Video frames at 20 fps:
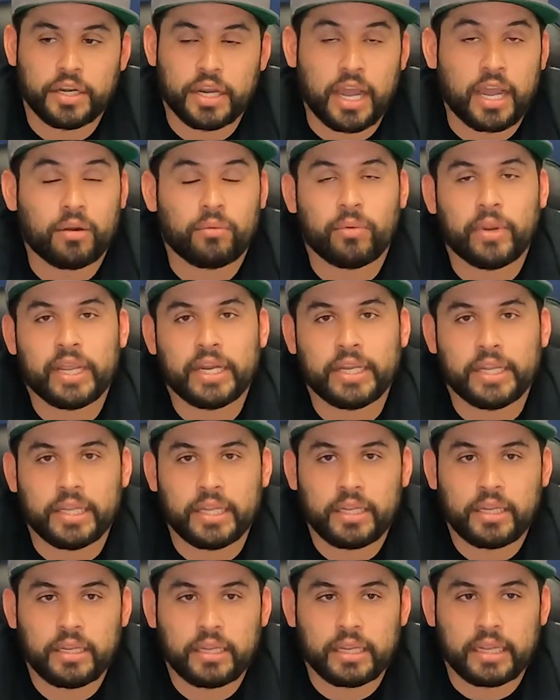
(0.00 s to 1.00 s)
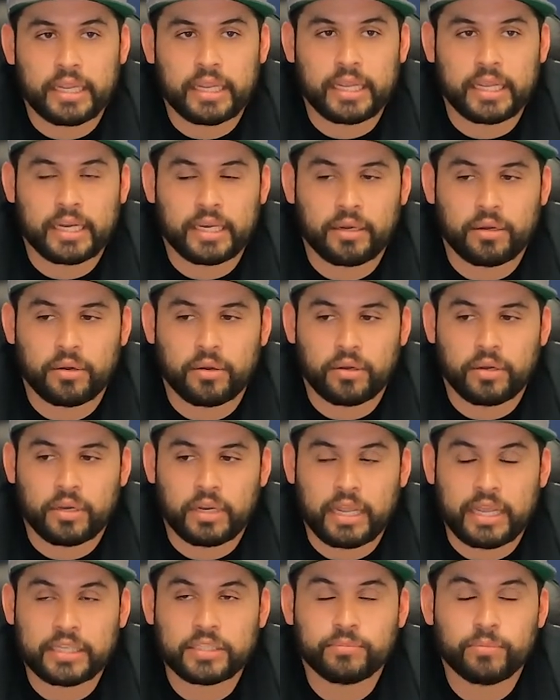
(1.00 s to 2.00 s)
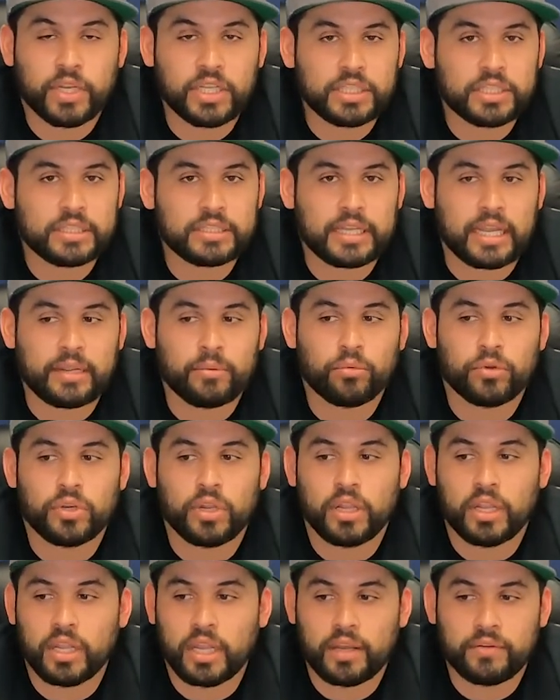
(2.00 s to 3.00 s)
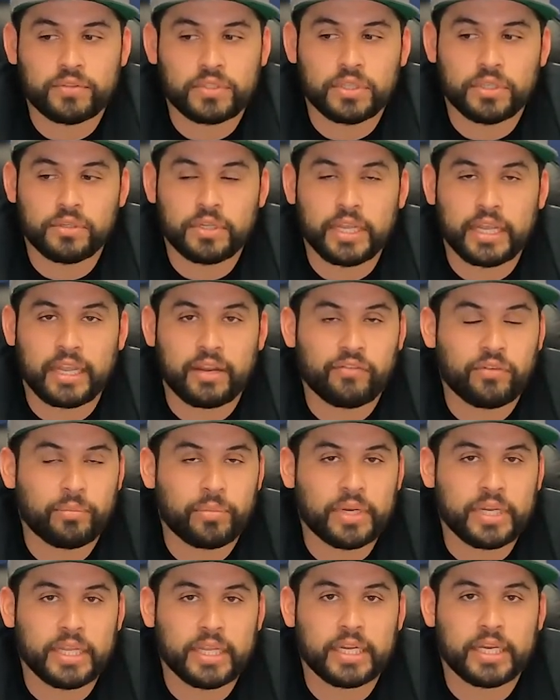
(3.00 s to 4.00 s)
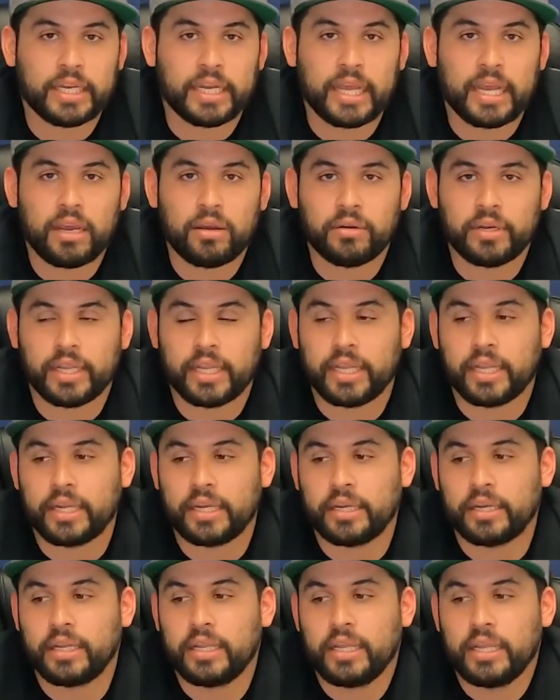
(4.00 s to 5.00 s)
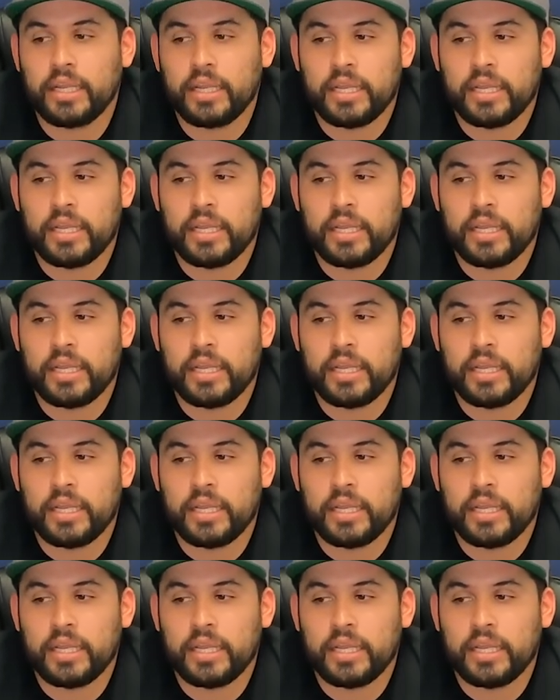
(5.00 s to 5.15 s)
not ready. And as much as I would love to get everybody in and out and